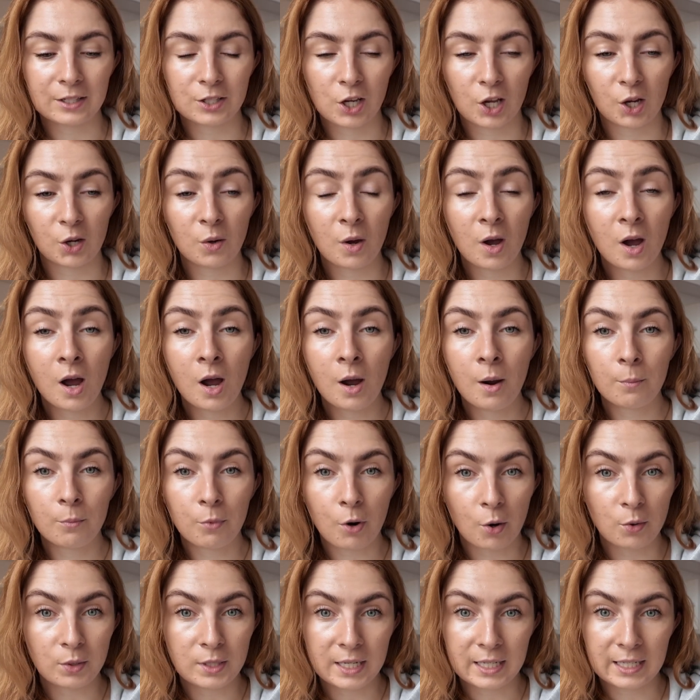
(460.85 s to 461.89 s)
So
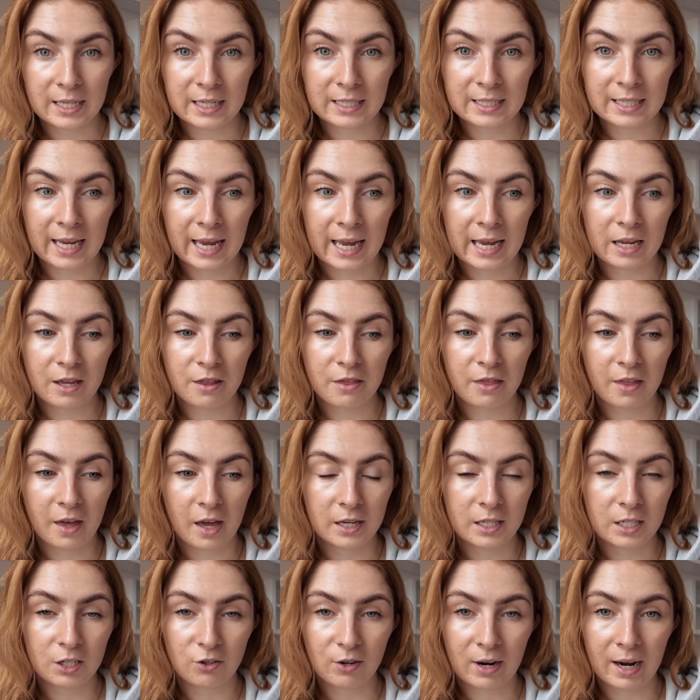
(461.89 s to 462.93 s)
protein intake,
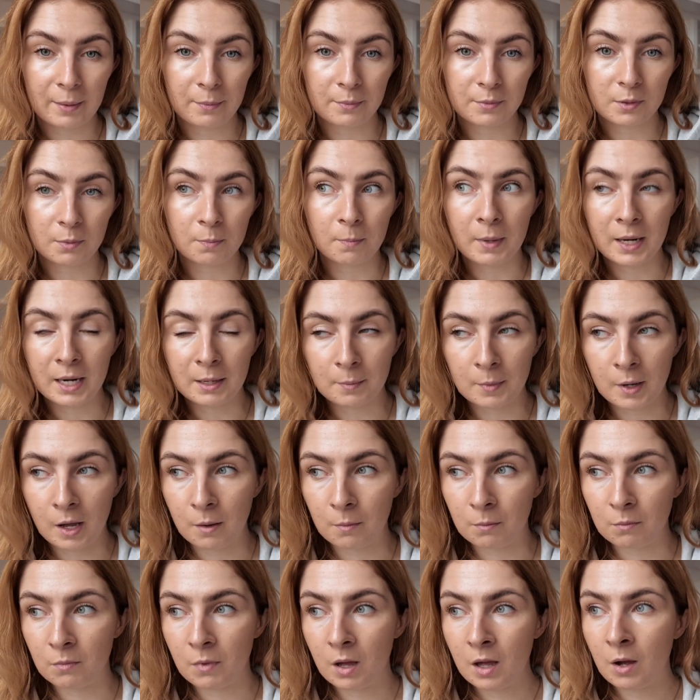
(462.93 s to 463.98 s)
30 grams
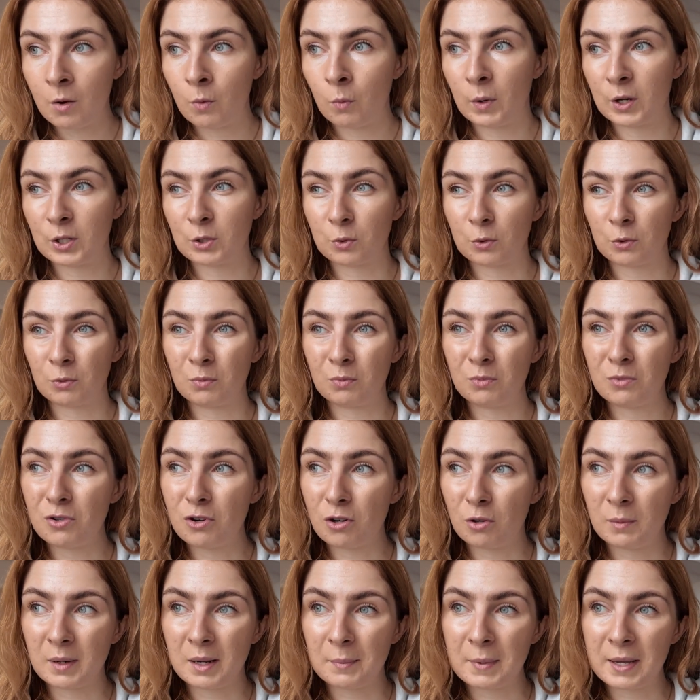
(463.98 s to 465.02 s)
minimum, which will
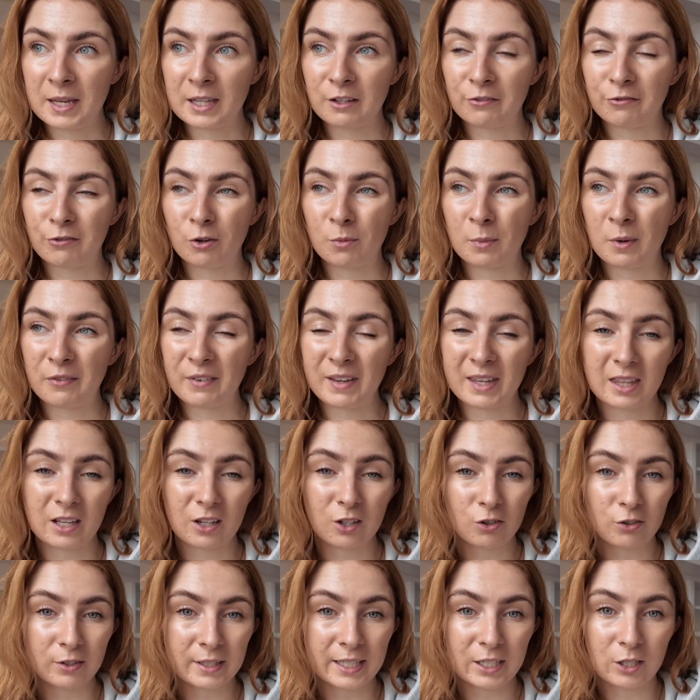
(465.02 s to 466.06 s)
normally be in the form of either
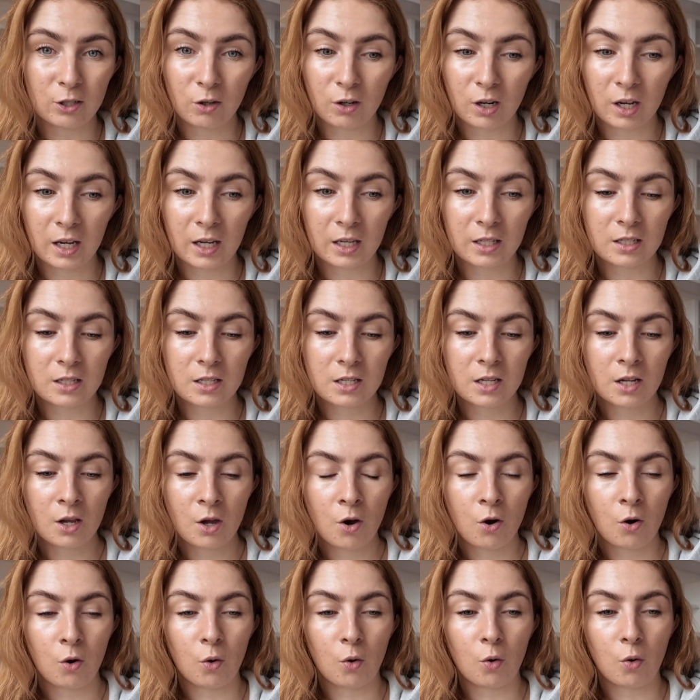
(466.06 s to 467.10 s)
Greek yogurt
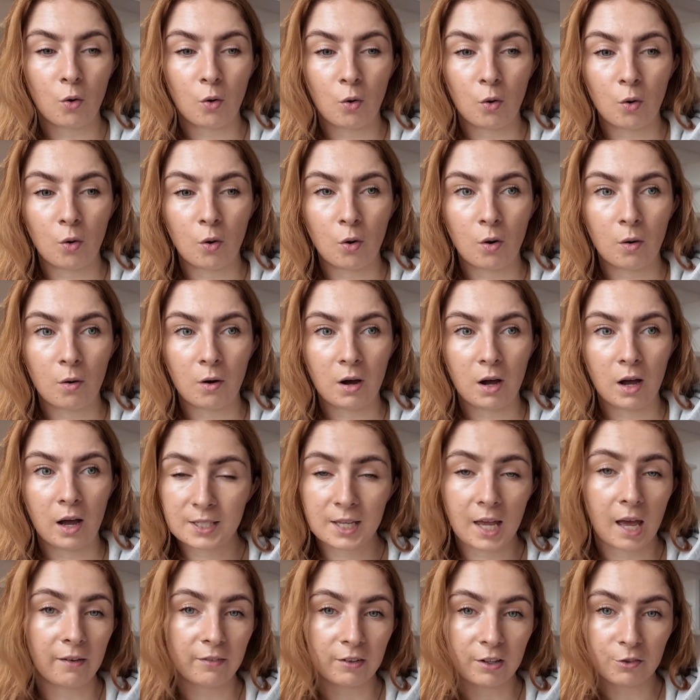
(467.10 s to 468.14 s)
or
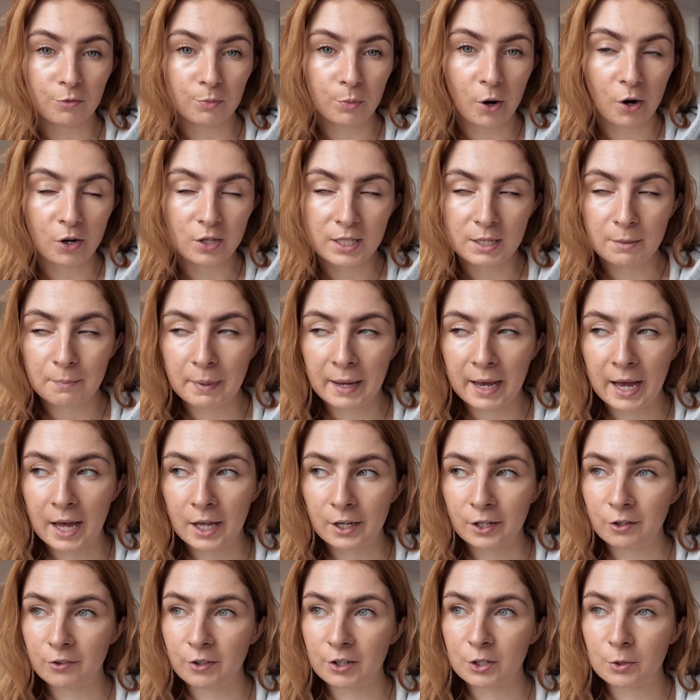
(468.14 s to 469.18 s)
serving of protein
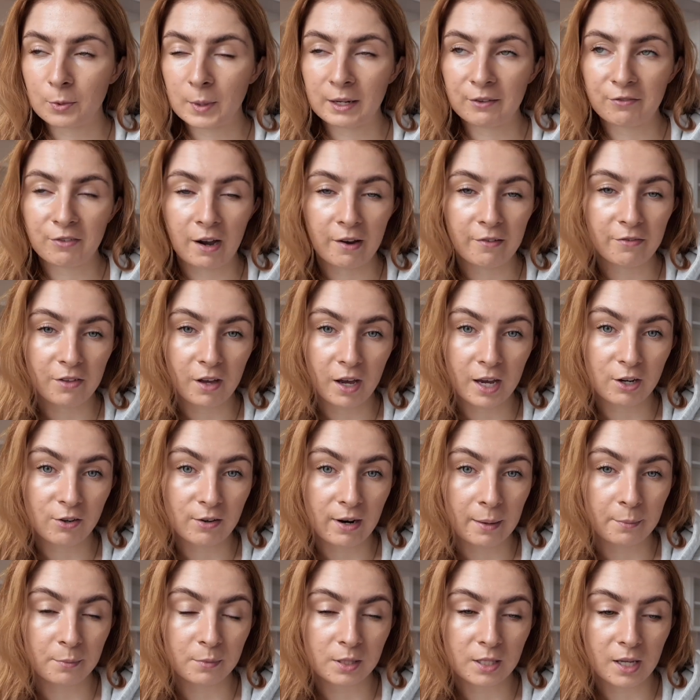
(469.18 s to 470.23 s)
powder, a 25-30
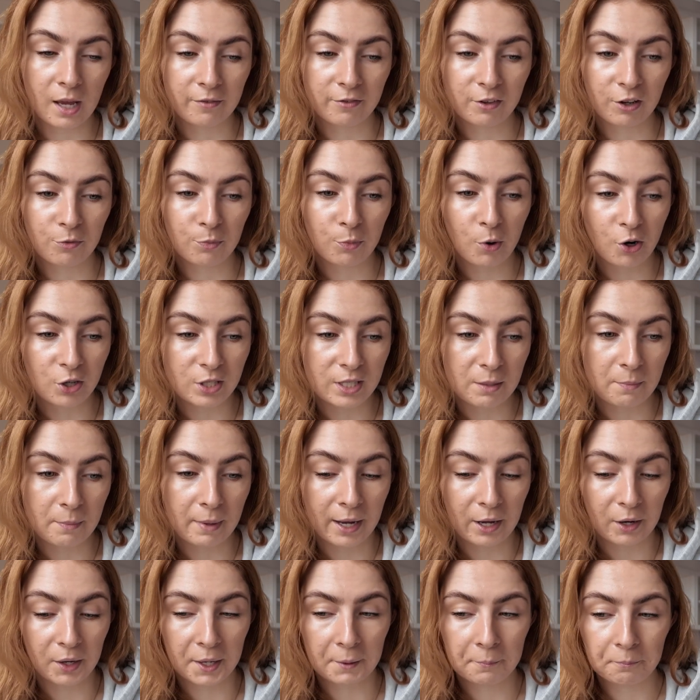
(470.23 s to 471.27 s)
gram serving of protein
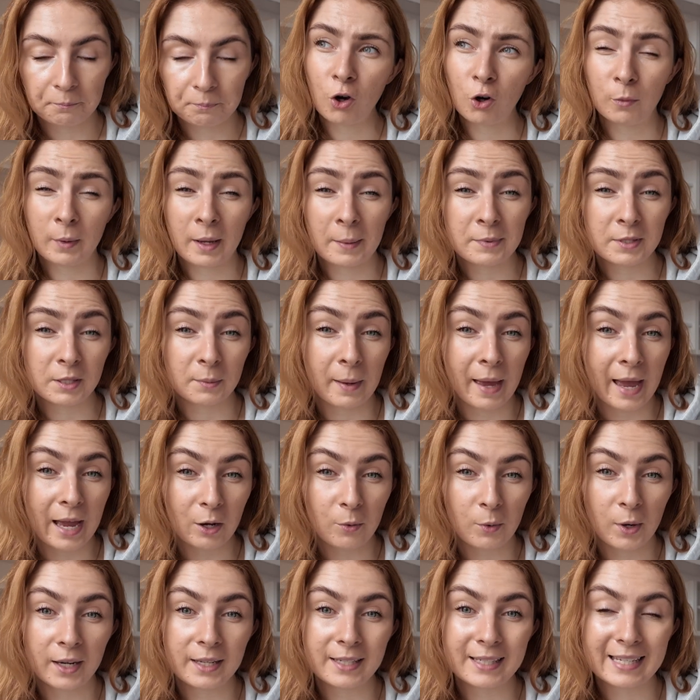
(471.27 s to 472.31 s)
powder, or maybe some
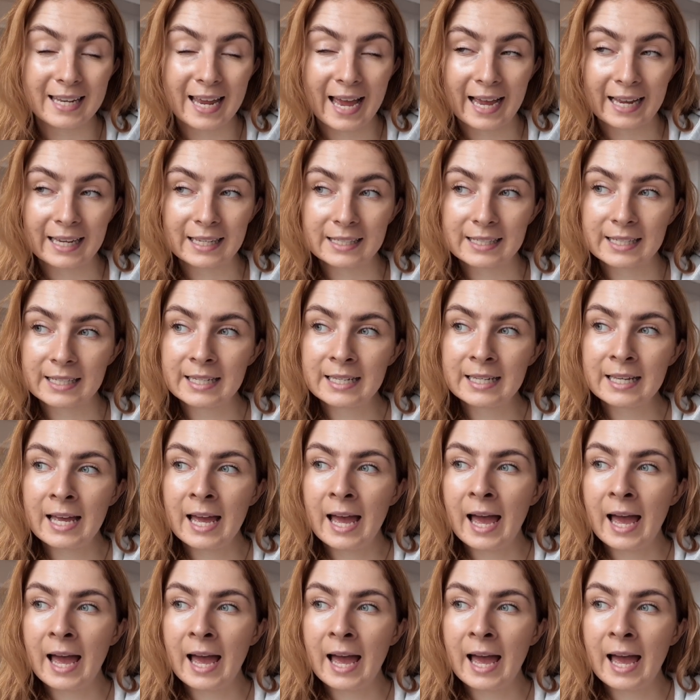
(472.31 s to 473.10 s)
egg whites and eggs.